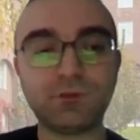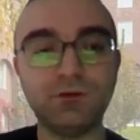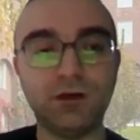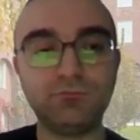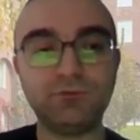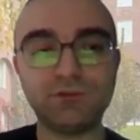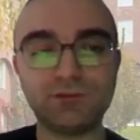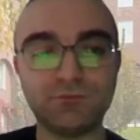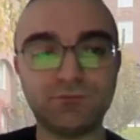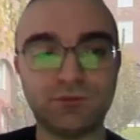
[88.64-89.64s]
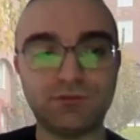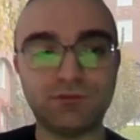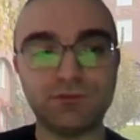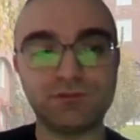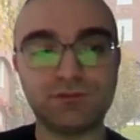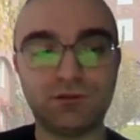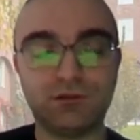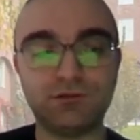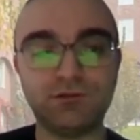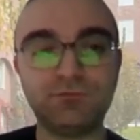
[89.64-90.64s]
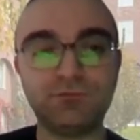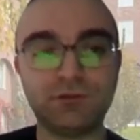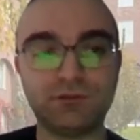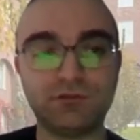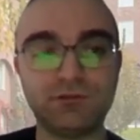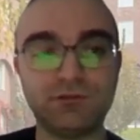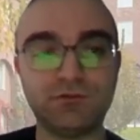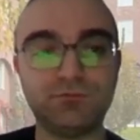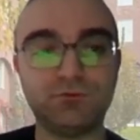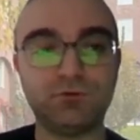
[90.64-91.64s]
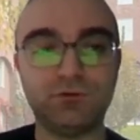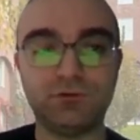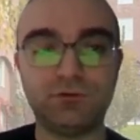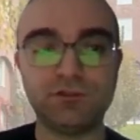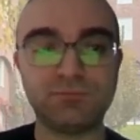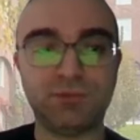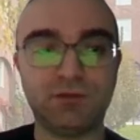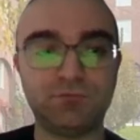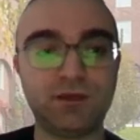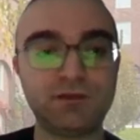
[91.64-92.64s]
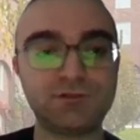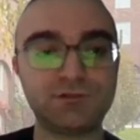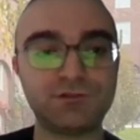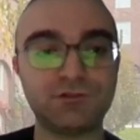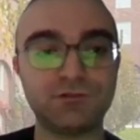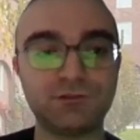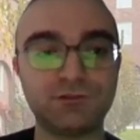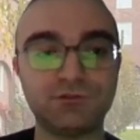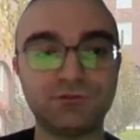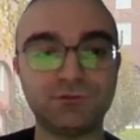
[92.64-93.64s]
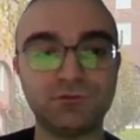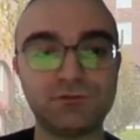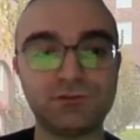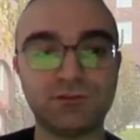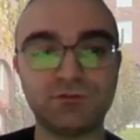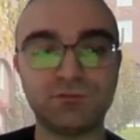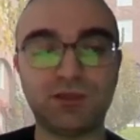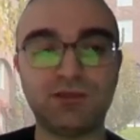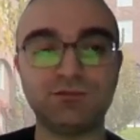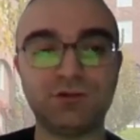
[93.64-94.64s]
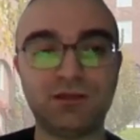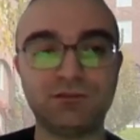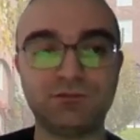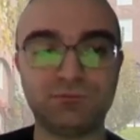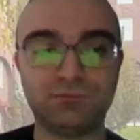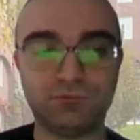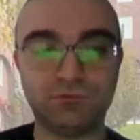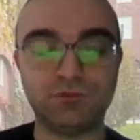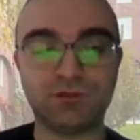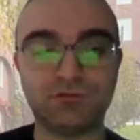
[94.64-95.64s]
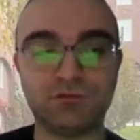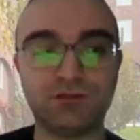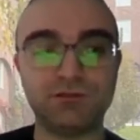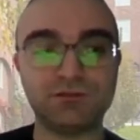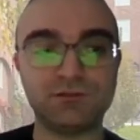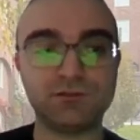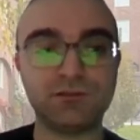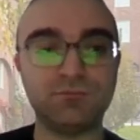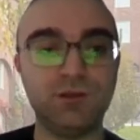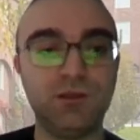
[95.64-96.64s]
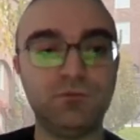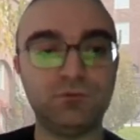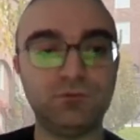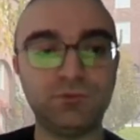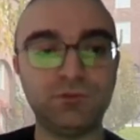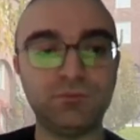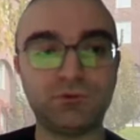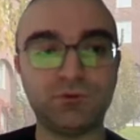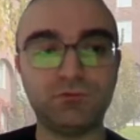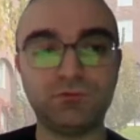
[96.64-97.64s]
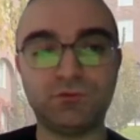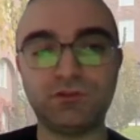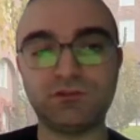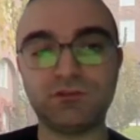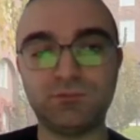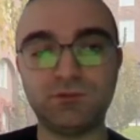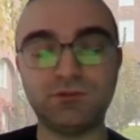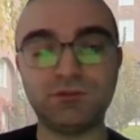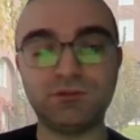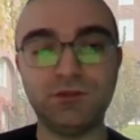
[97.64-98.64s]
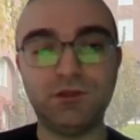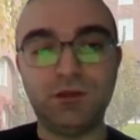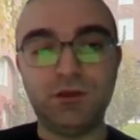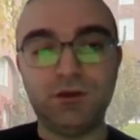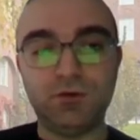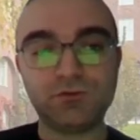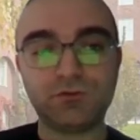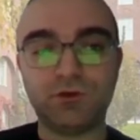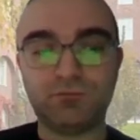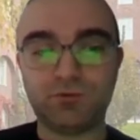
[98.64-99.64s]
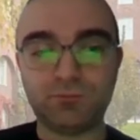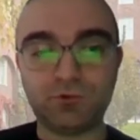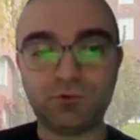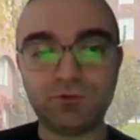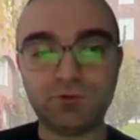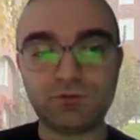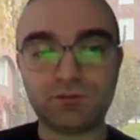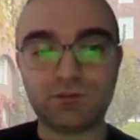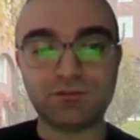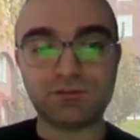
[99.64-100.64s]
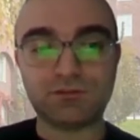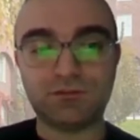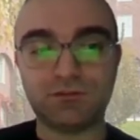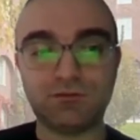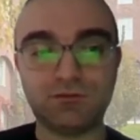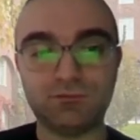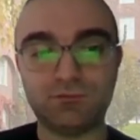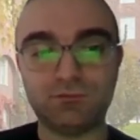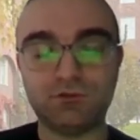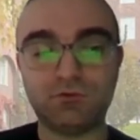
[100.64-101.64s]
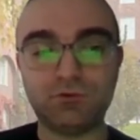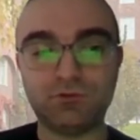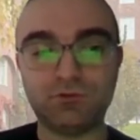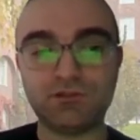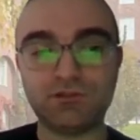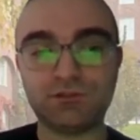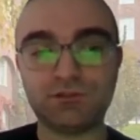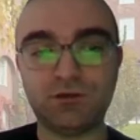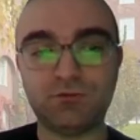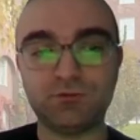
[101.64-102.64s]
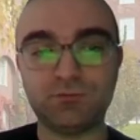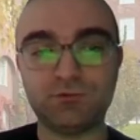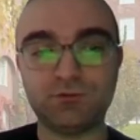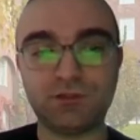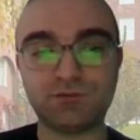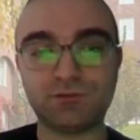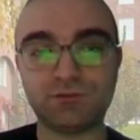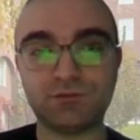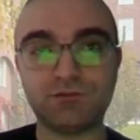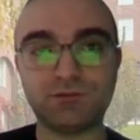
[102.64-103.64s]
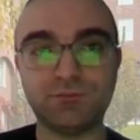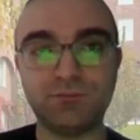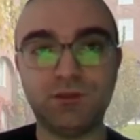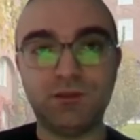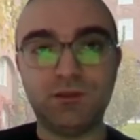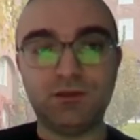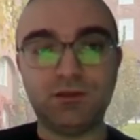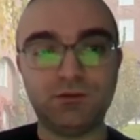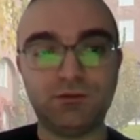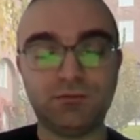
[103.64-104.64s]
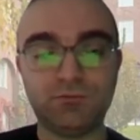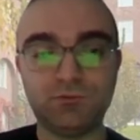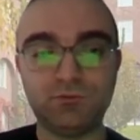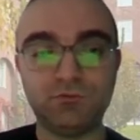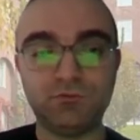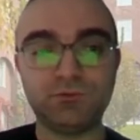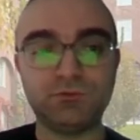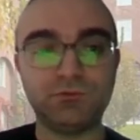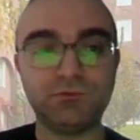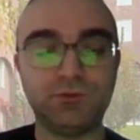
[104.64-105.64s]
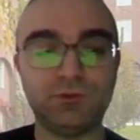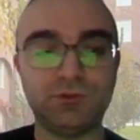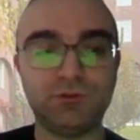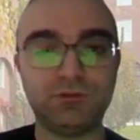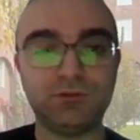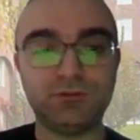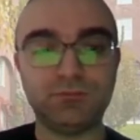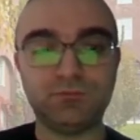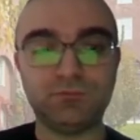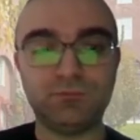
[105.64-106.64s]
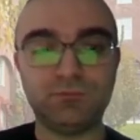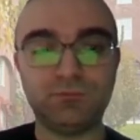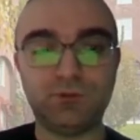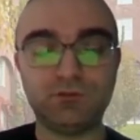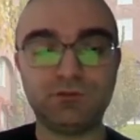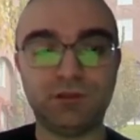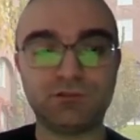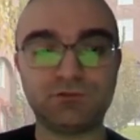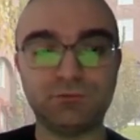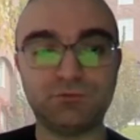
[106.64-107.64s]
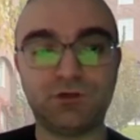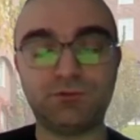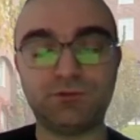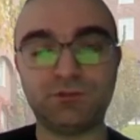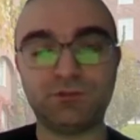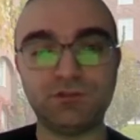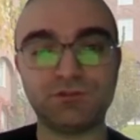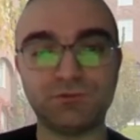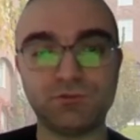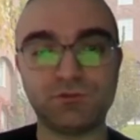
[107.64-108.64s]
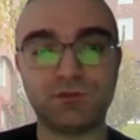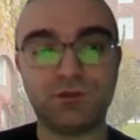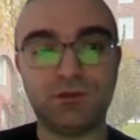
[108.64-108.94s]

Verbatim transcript: of these converters are different uh, for each manufacturer, the control systems may interact to each other and the system would be prone to instability. Also of importance is uh, the coordination of the protection system uh, due to uh, intellectual property issues.